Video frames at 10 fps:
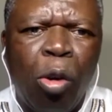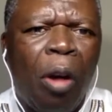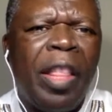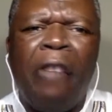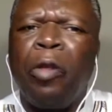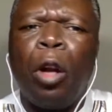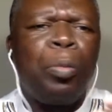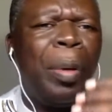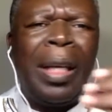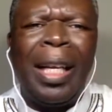or they have
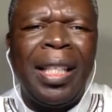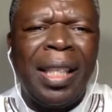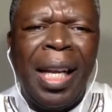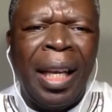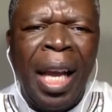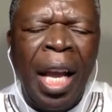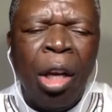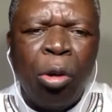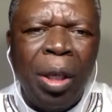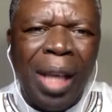not been listening
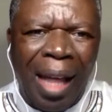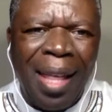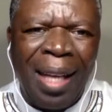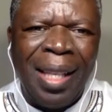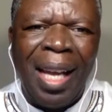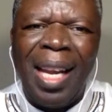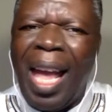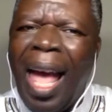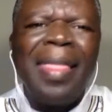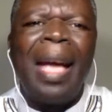to each other, and then
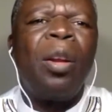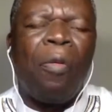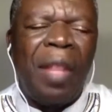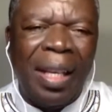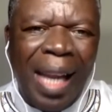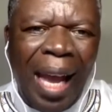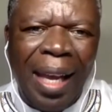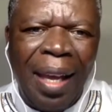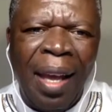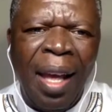at the end of the day,